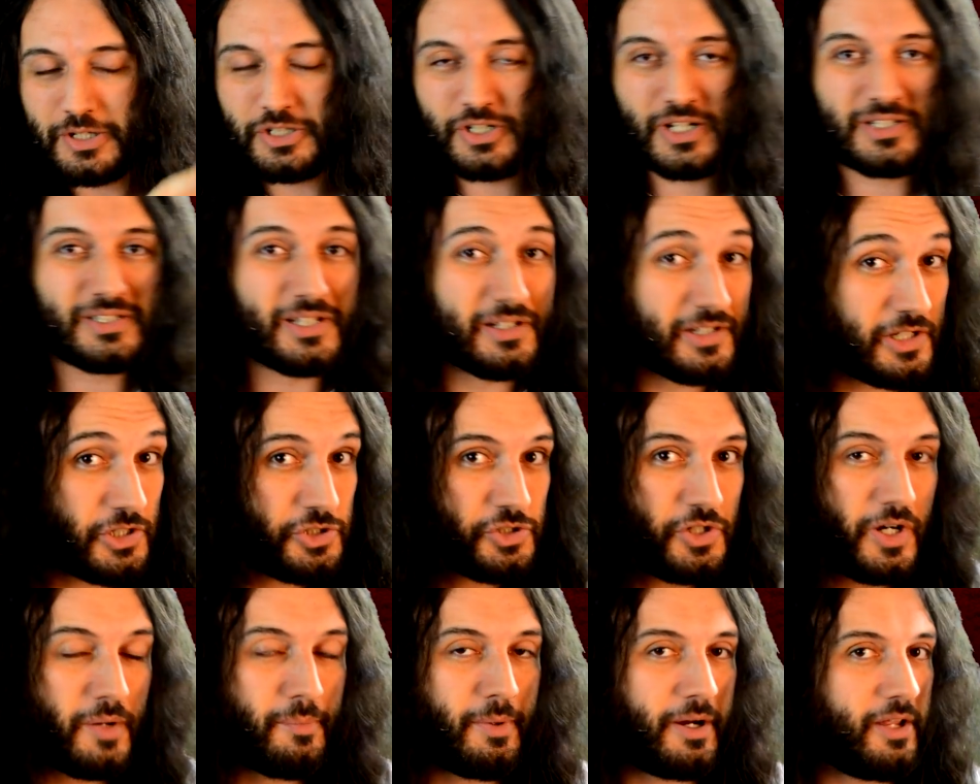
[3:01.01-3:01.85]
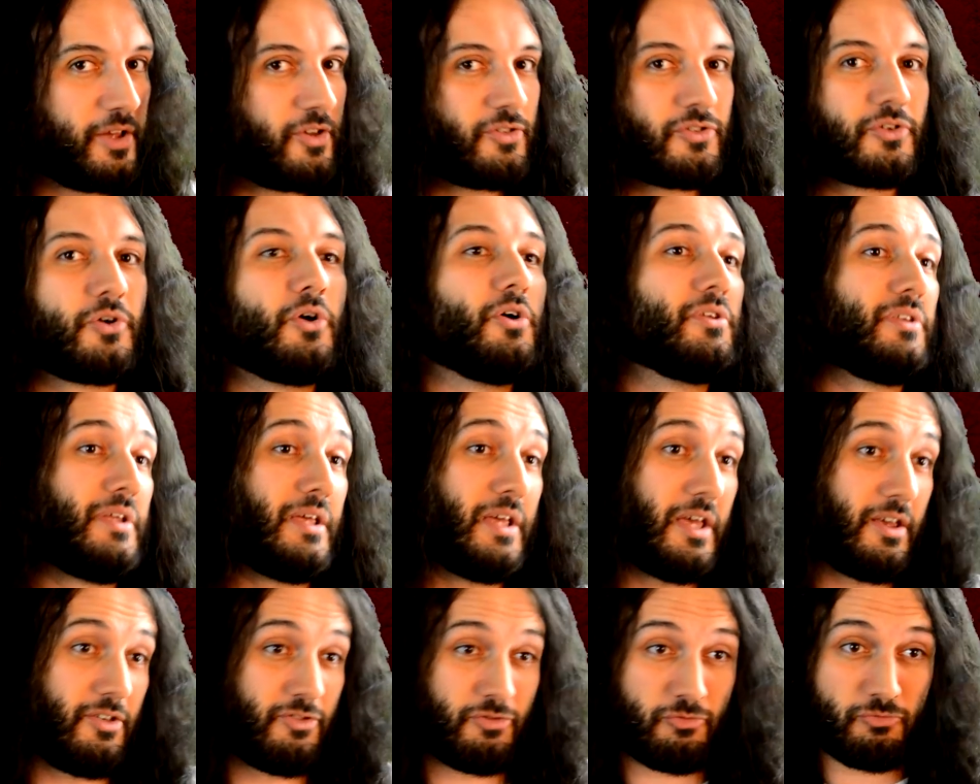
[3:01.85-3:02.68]
just a legionary, but
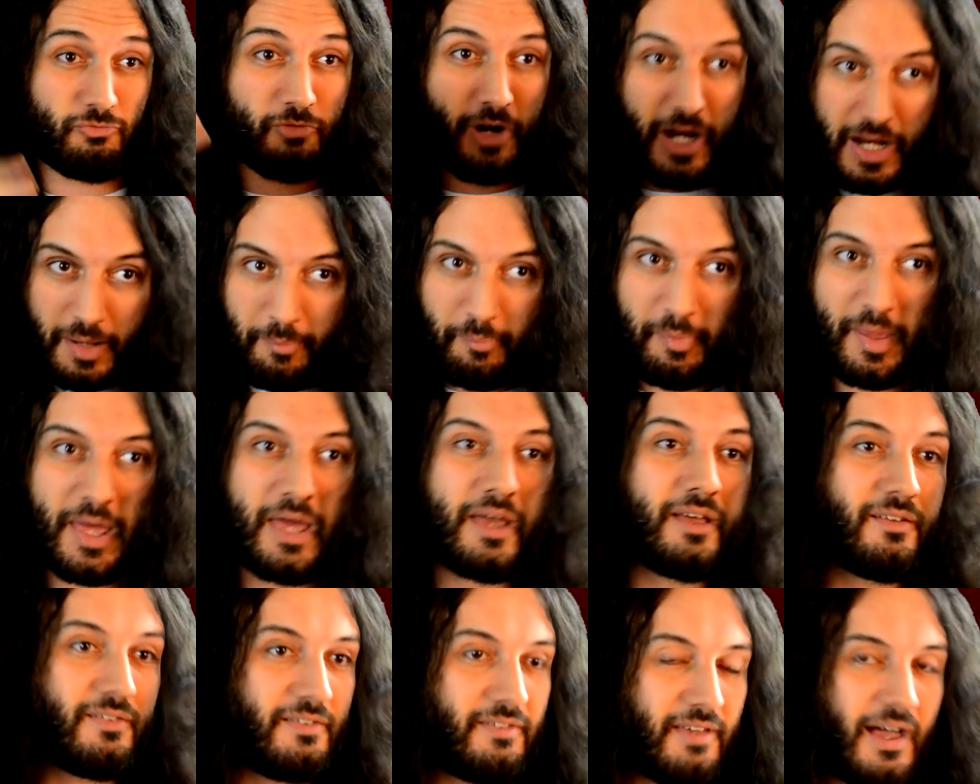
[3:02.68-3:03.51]
he's really big,